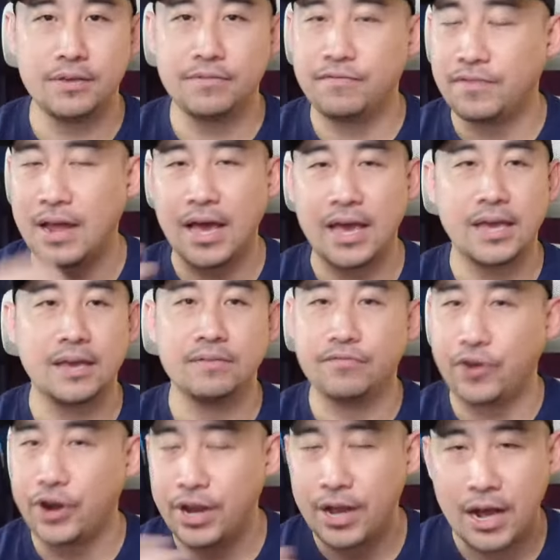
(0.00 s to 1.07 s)
flying
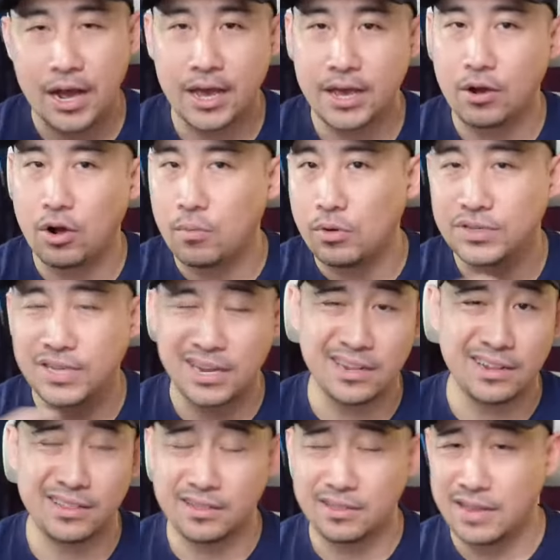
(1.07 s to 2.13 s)
very high, almost at
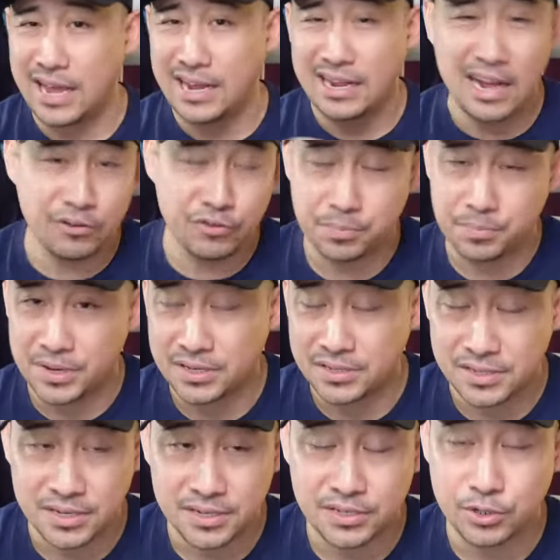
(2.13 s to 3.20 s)
800
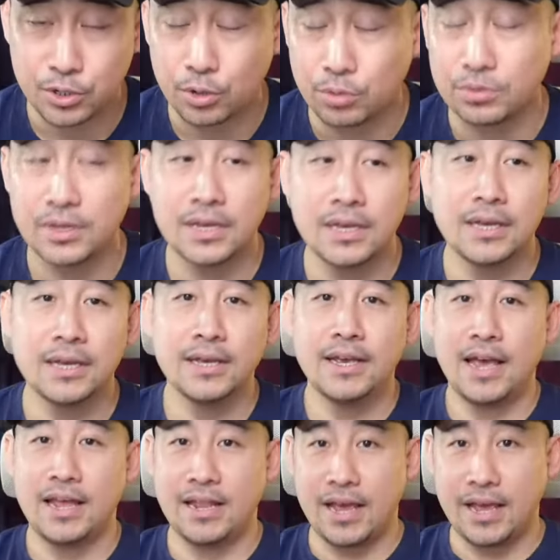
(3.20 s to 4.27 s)
pieces sold.
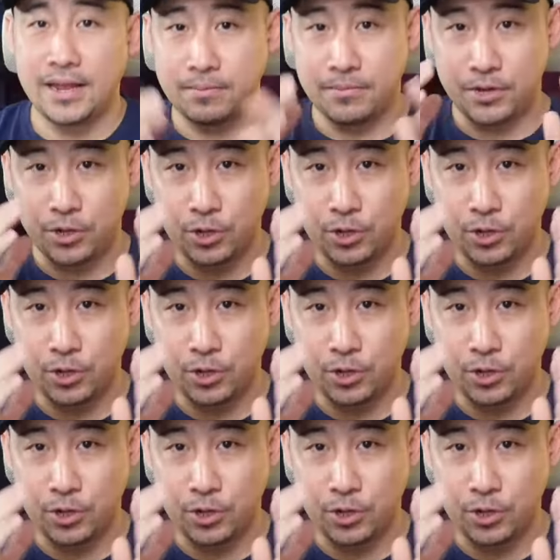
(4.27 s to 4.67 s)
And then,